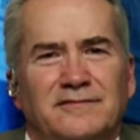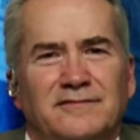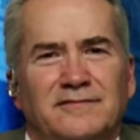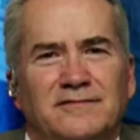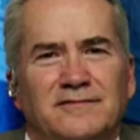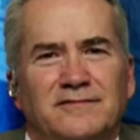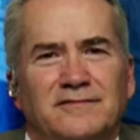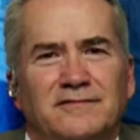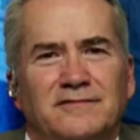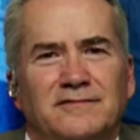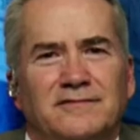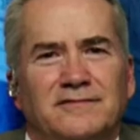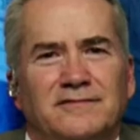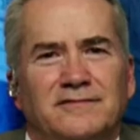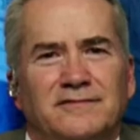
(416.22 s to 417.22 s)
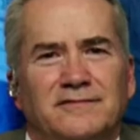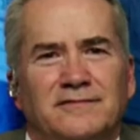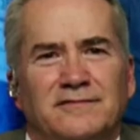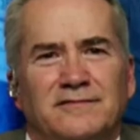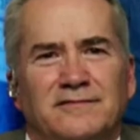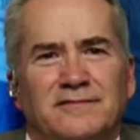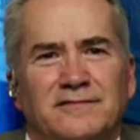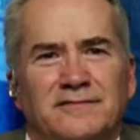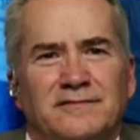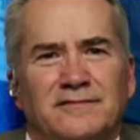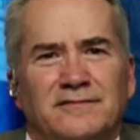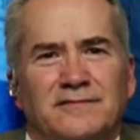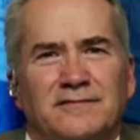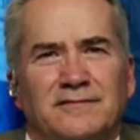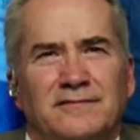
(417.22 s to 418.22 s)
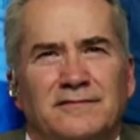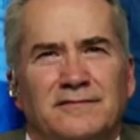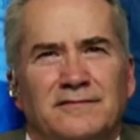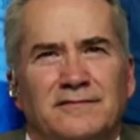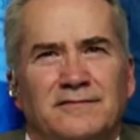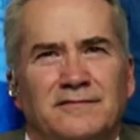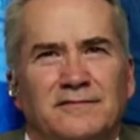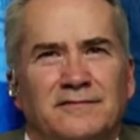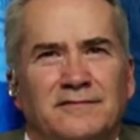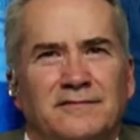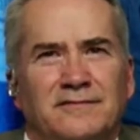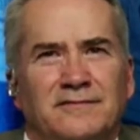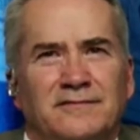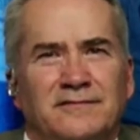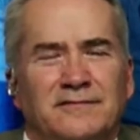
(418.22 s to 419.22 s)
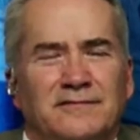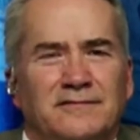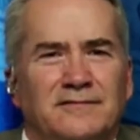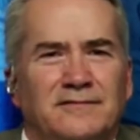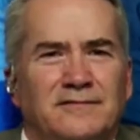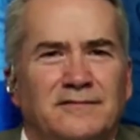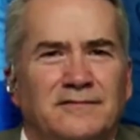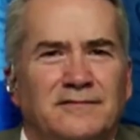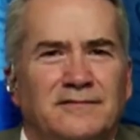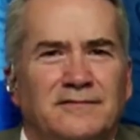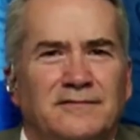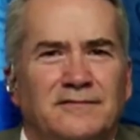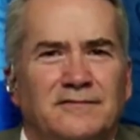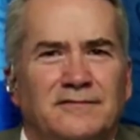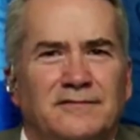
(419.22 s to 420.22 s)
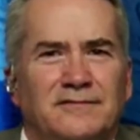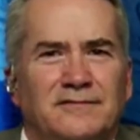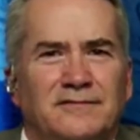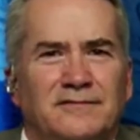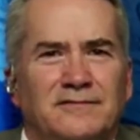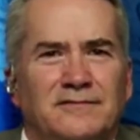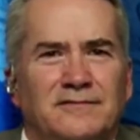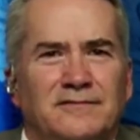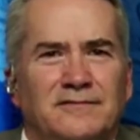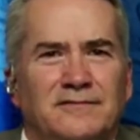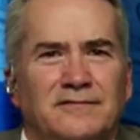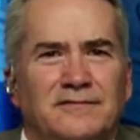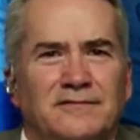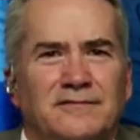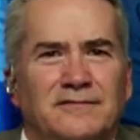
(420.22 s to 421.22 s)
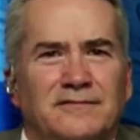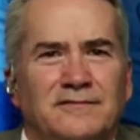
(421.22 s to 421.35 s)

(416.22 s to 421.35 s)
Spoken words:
(not speaking)